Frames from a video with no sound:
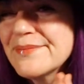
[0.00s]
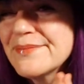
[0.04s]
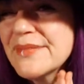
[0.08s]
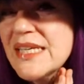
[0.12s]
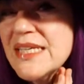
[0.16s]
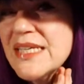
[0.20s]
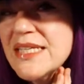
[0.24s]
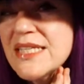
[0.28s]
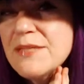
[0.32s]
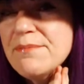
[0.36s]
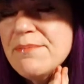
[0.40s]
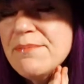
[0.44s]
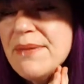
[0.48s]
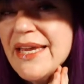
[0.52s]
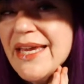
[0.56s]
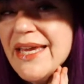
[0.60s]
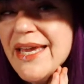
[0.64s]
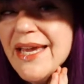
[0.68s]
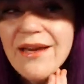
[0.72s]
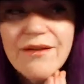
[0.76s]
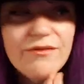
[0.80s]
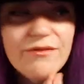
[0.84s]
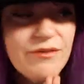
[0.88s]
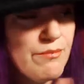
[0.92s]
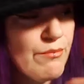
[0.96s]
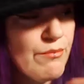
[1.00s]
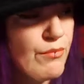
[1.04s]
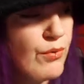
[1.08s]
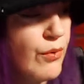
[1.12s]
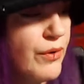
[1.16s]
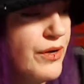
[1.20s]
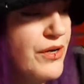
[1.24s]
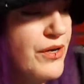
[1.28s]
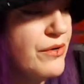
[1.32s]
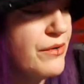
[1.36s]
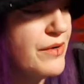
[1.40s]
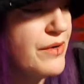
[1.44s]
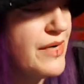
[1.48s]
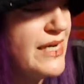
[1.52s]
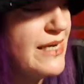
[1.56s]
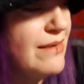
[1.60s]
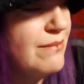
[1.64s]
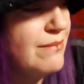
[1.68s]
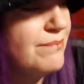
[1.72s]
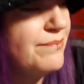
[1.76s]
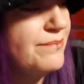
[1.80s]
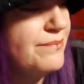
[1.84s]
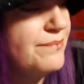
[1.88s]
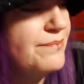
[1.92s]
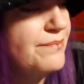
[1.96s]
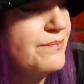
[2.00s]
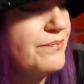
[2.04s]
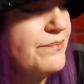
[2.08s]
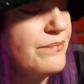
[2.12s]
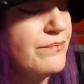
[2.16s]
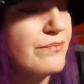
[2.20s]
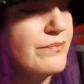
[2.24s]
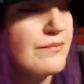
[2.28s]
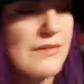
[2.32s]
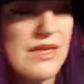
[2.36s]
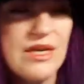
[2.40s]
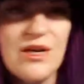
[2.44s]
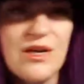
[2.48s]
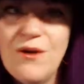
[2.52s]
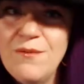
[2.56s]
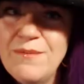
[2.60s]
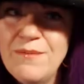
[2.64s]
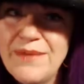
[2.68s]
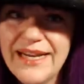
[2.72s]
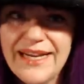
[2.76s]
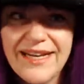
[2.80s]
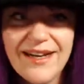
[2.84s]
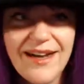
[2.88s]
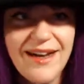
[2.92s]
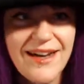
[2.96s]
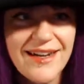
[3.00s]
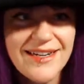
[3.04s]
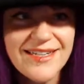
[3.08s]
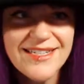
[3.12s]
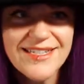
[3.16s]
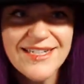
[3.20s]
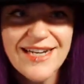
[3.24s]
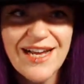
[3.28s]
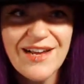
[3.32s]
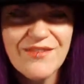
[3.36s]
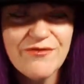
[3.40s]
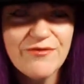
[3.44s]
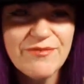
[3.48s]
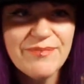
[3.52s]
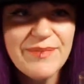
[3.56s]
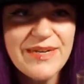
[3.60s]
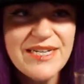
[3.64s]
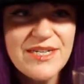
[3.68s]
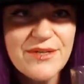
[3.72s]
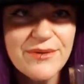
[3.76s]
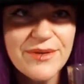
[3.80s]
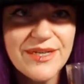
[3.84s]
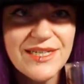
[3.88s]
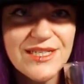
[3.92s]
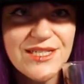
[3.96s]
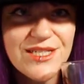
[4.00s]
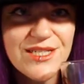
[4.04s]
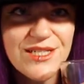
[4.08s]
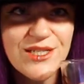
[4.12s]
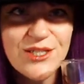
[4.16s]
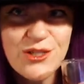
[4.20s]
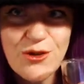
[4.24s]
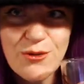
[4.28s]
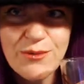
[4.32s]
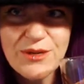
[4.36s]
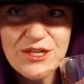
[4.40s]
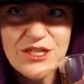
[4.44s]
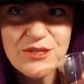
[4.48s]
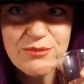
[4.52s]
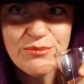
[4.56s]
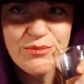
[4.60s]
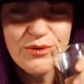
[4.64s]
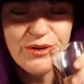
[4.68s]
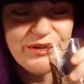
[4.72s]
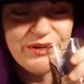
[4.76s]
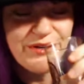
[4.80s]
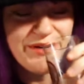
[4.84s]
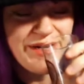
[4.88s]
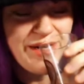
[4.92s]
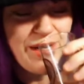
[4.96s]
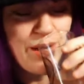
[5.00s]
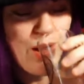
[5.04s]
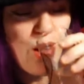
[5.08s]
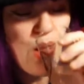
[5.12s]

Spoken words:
Speaking of embroidery, oh my gosh, I've been doing so much embroidery.